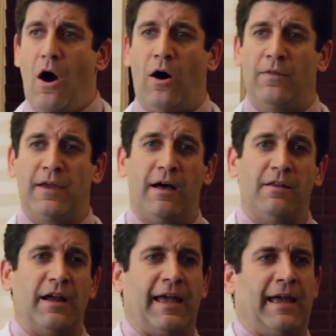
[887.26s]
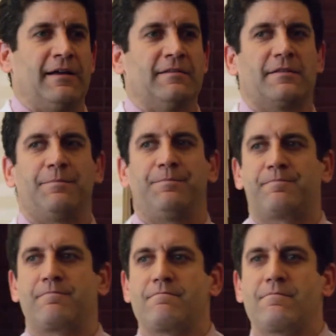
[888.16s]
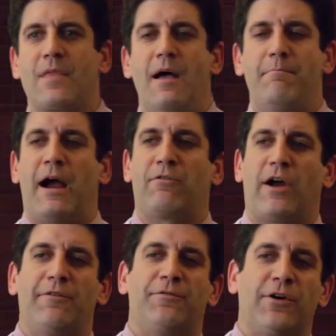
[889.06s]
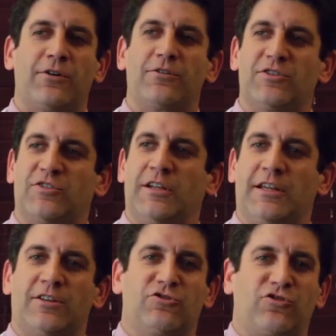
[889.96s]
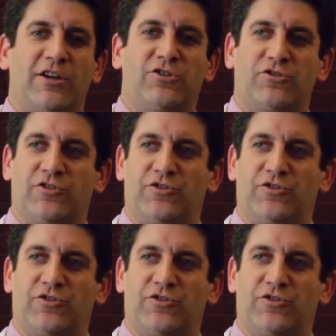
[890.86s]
On the other hand, my right fielder is sitting in treacherous